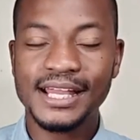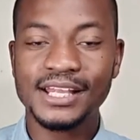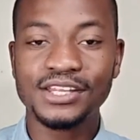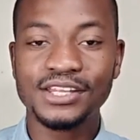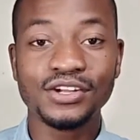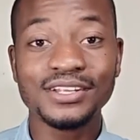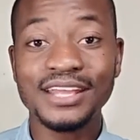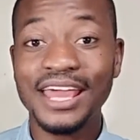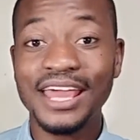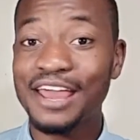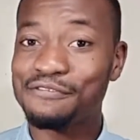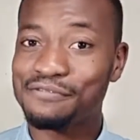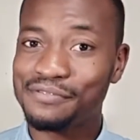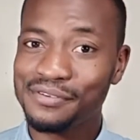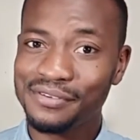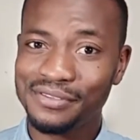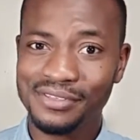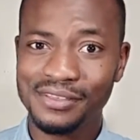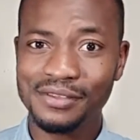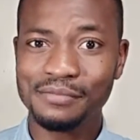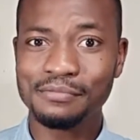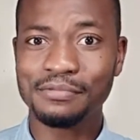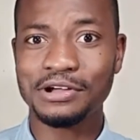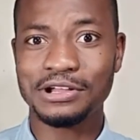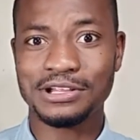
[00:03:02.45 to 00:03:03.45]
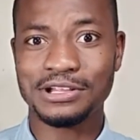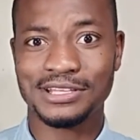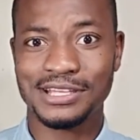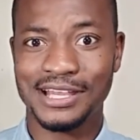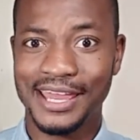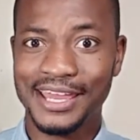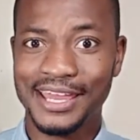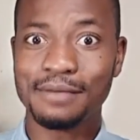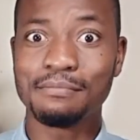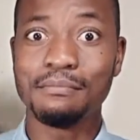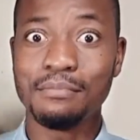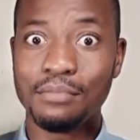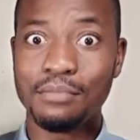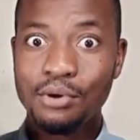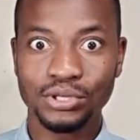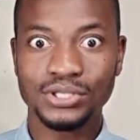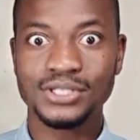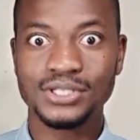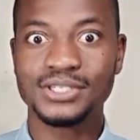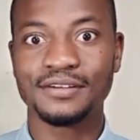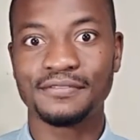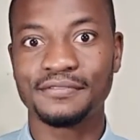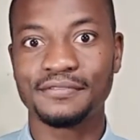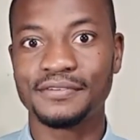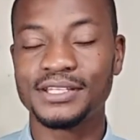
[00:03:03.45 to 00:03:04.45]
Not everything, but like most
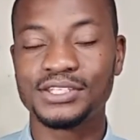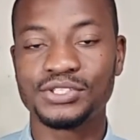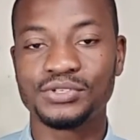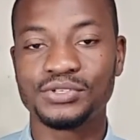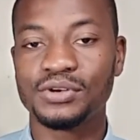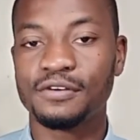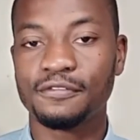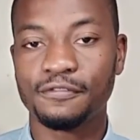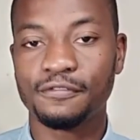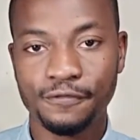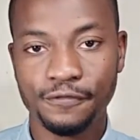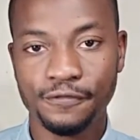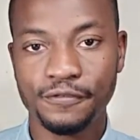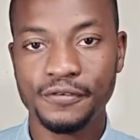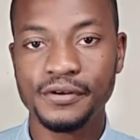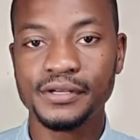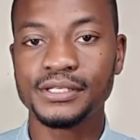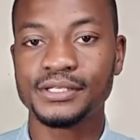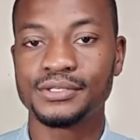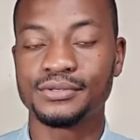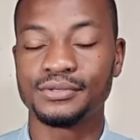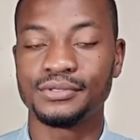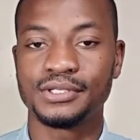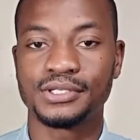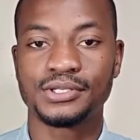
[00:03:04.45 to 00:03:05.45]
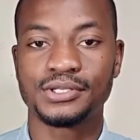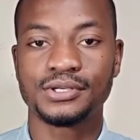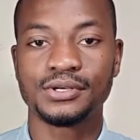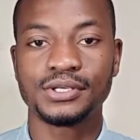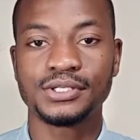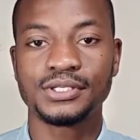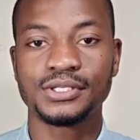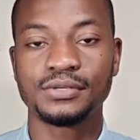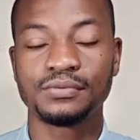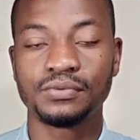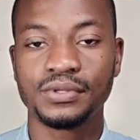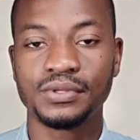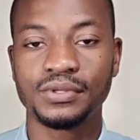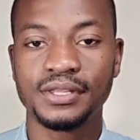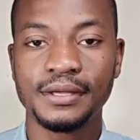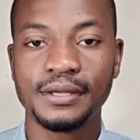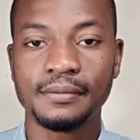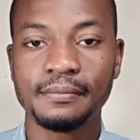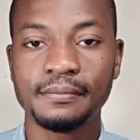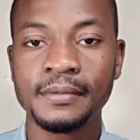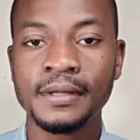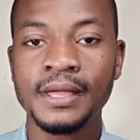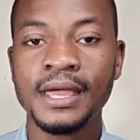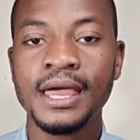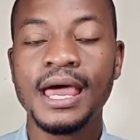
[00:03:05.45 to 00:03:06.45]
of it, you are free to discuss it with
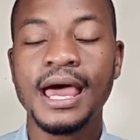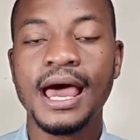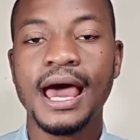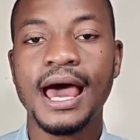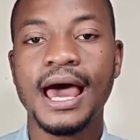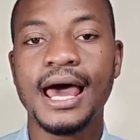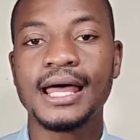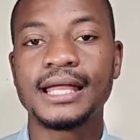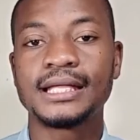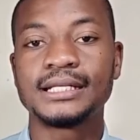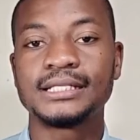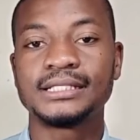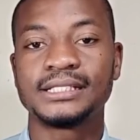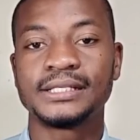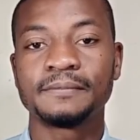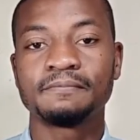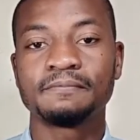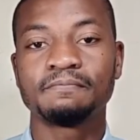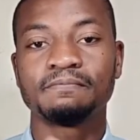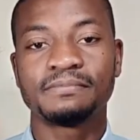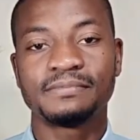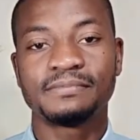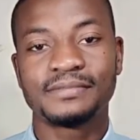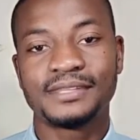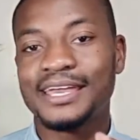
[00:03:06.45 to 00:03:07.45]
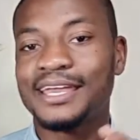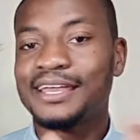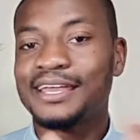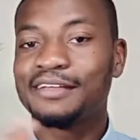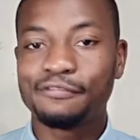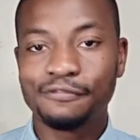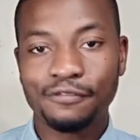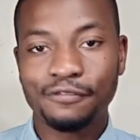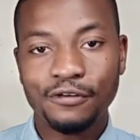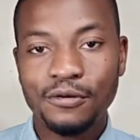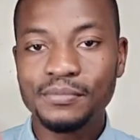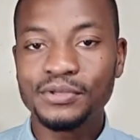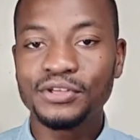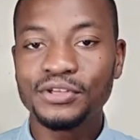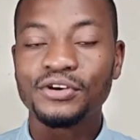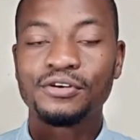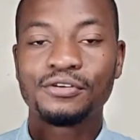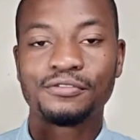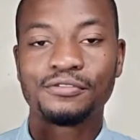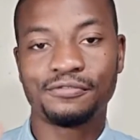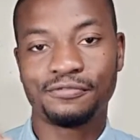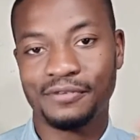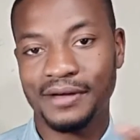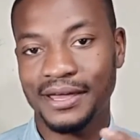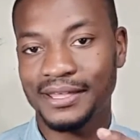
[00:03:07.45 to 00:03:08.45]
them, and they form your
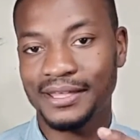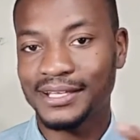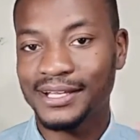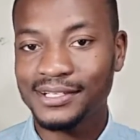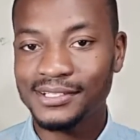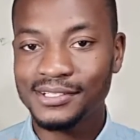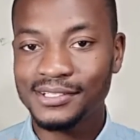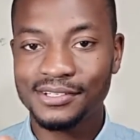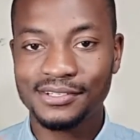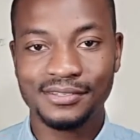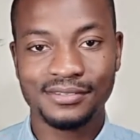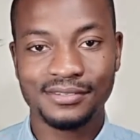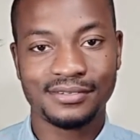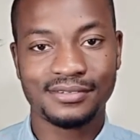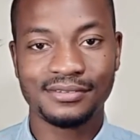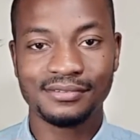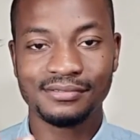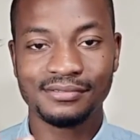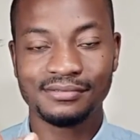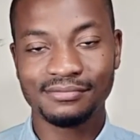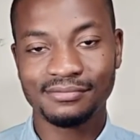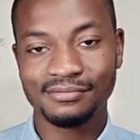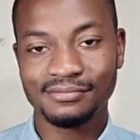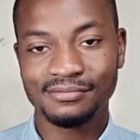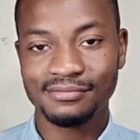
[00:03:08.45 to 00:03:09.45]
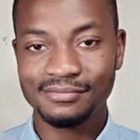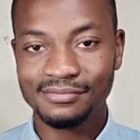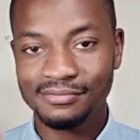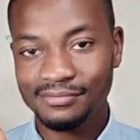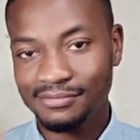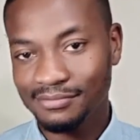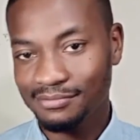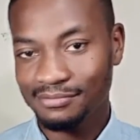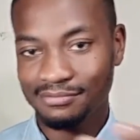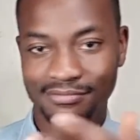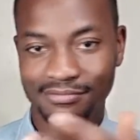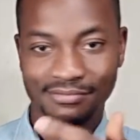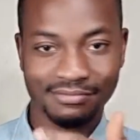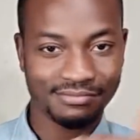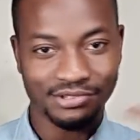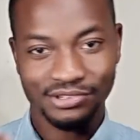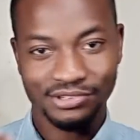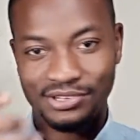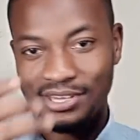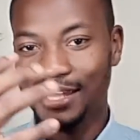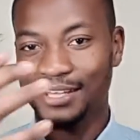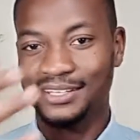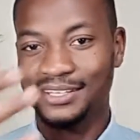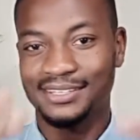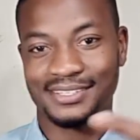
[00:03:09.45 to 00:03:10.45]
finance. You
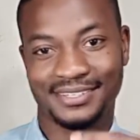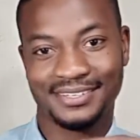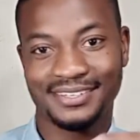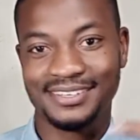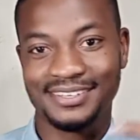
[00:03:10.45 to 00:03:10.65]
get.